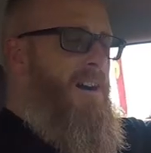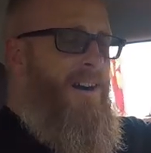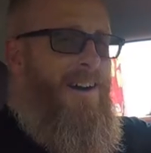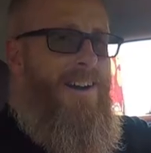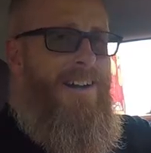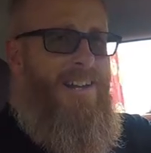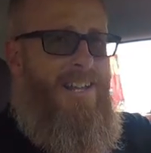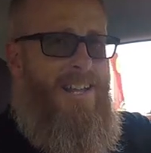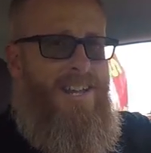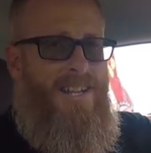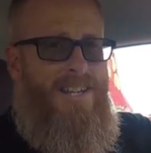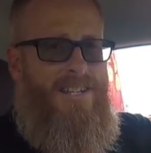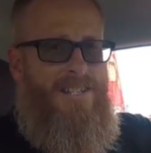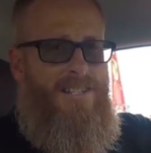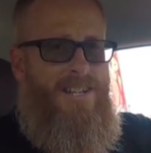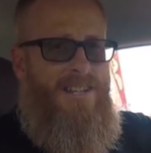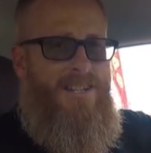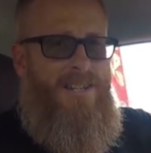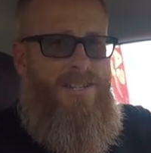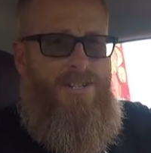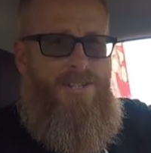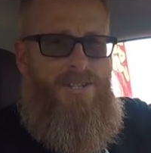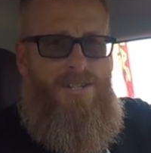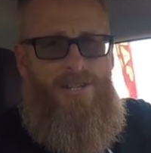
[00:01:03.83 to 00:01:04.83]
Unlike
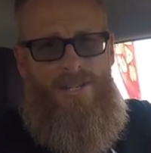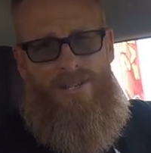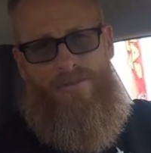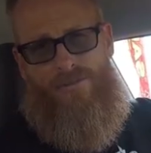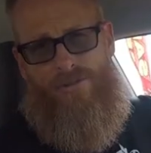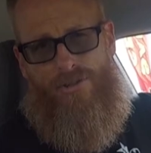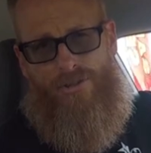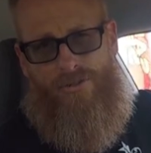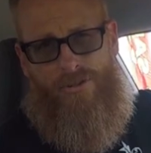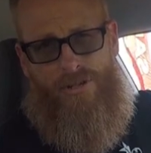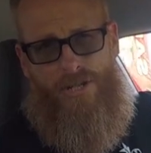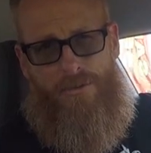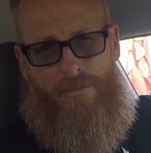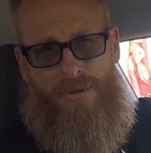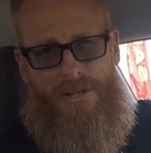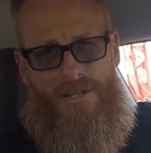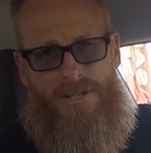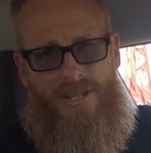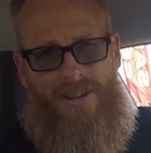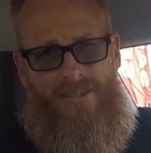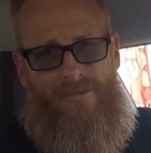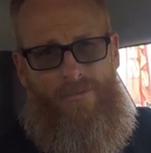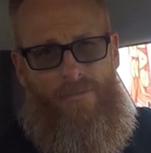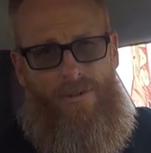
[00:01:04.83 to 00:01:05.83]
Send It Steve or Street Speed
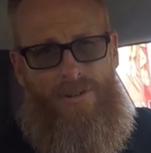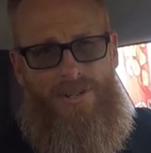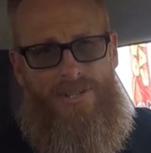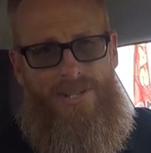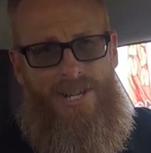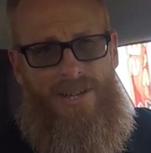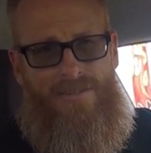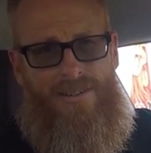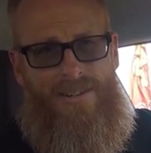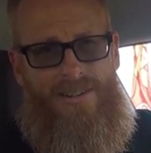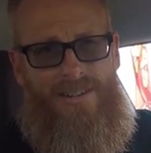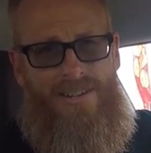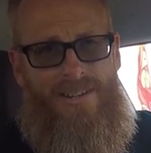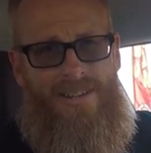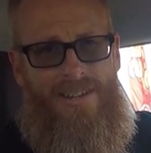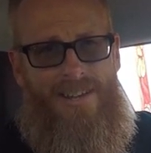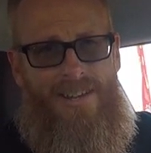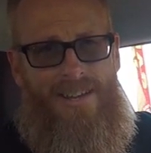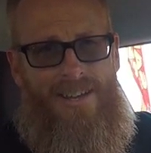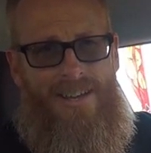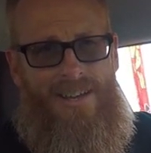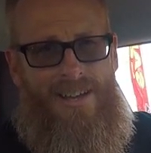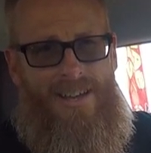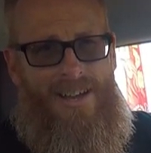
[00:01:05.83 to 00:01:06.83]
717,
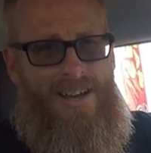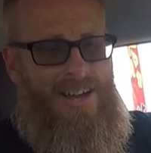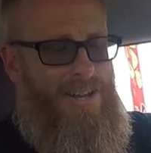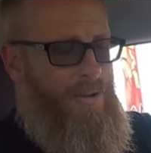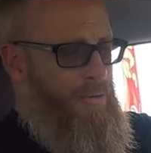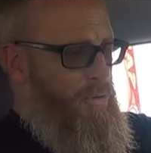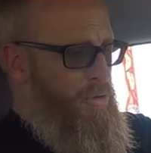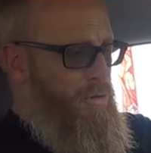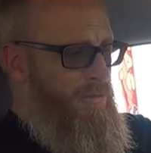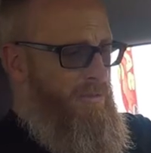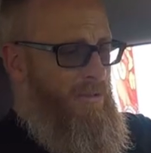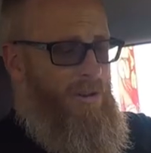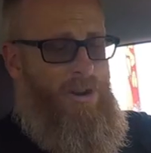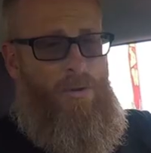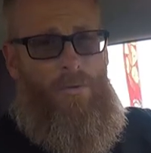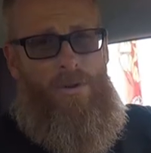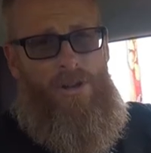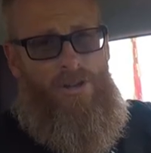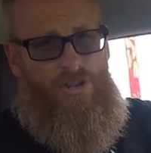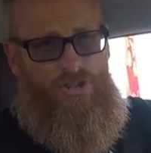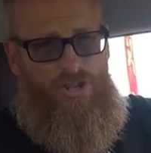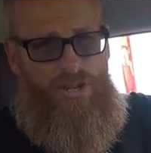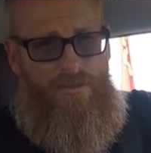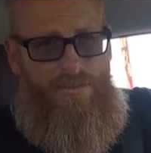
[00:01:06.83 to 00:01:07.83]
I don't do very
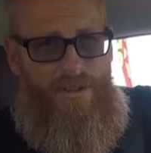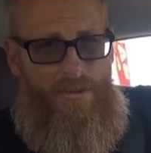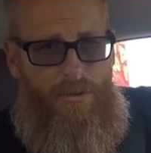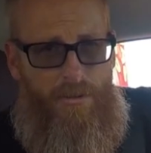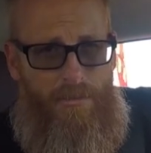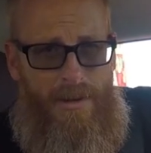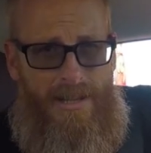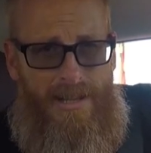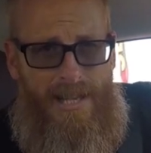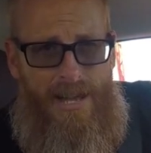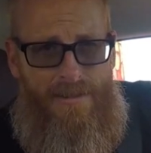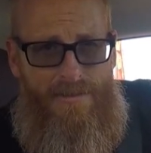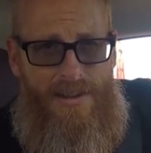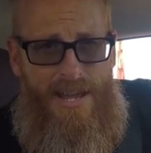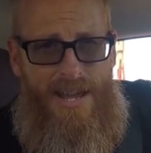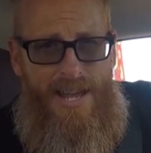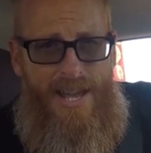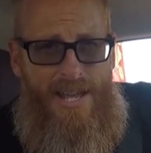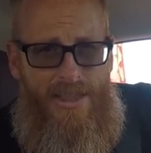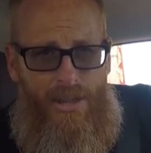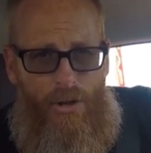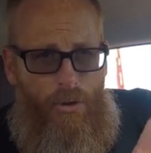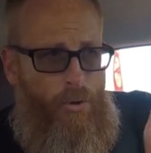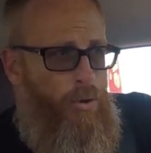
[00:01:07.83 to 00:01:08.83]
well shifting with my left
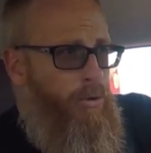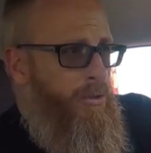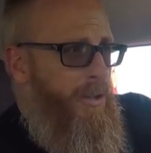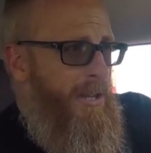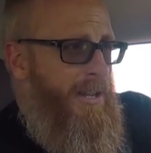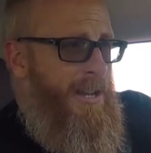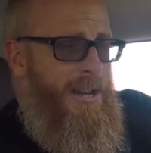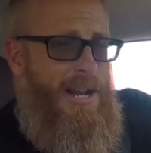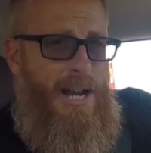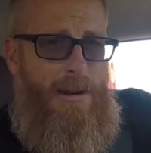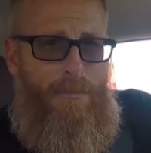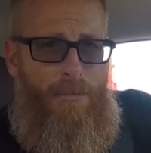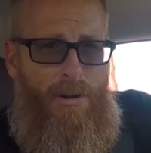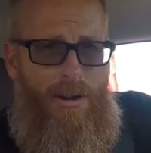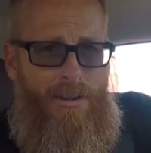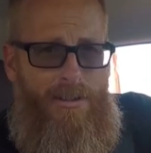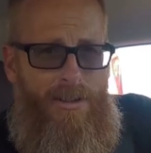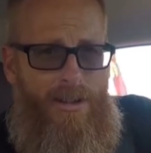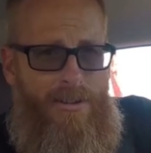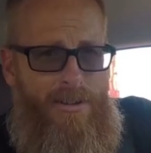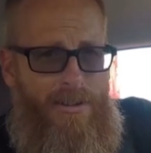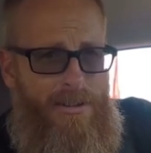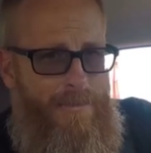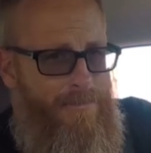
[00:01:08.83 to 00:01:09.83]
hand and holding the camera at
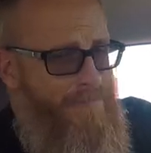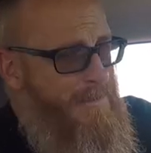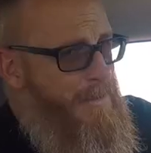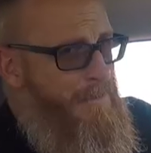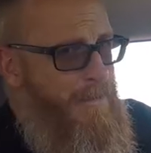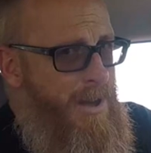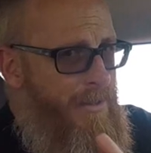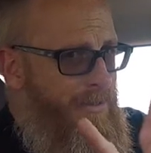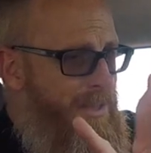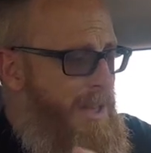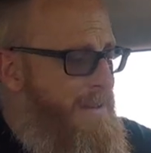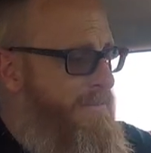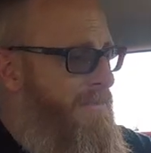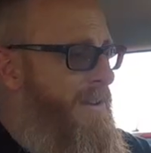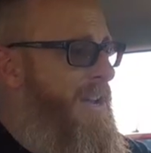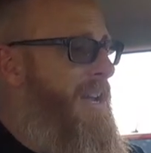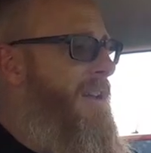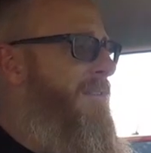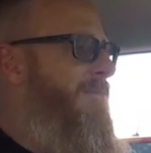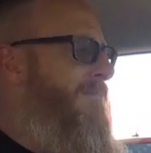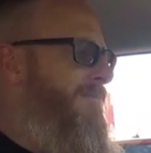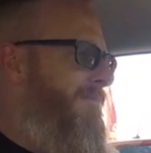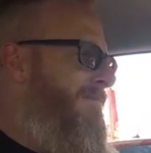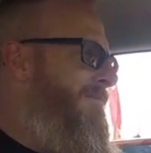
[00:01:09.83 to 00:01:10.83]
the other. I'm not that vain.
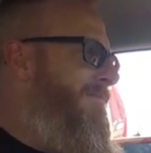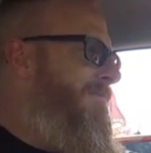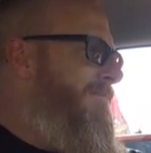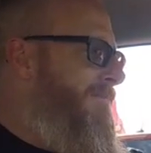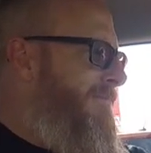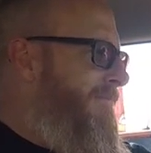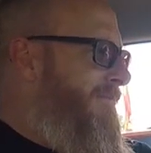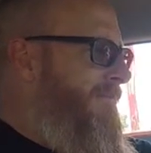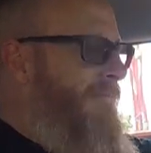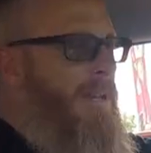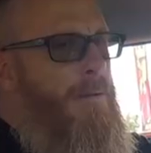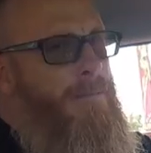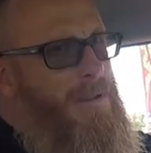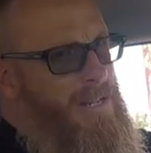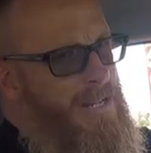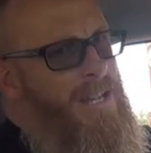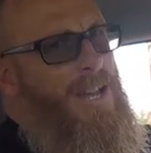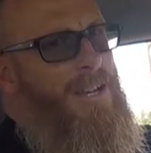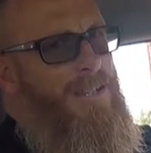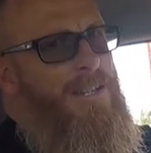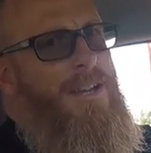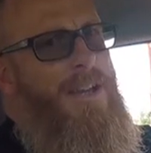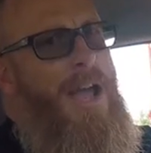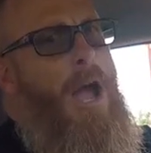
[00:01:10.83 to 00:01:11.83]
I mean,
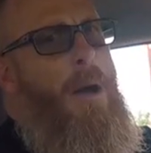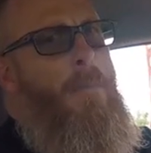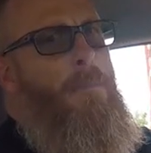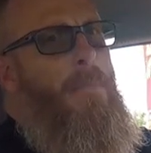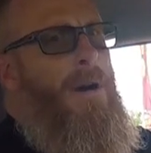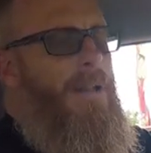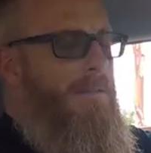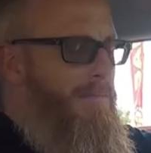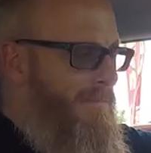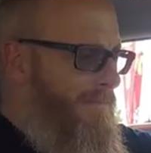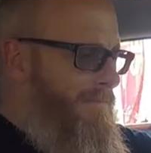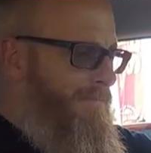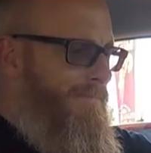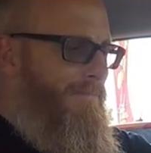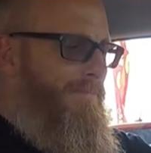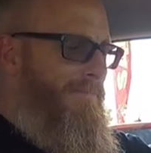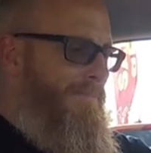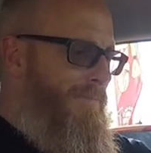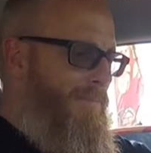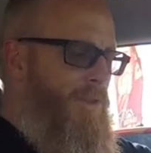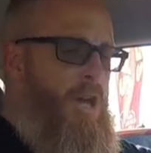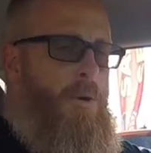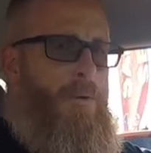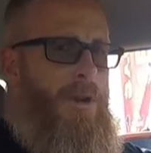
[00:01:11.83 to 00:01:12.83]
yes, I am, but
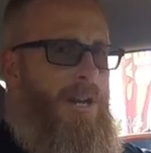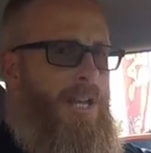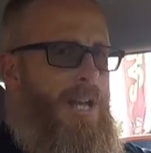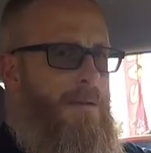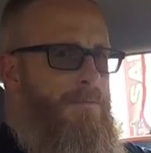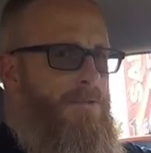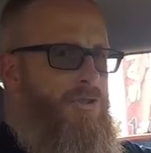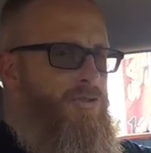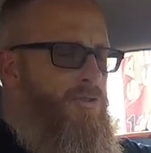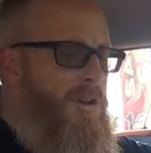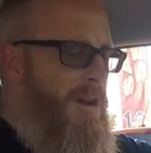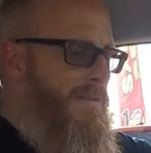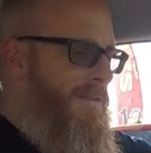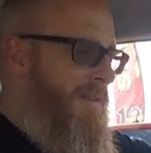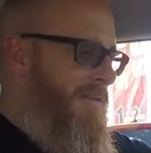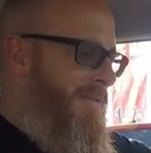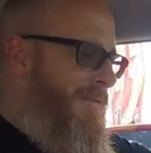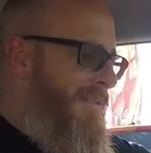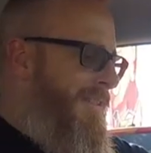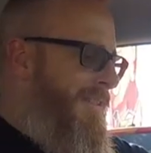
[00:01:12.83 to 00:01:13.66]
not when it comes to driving.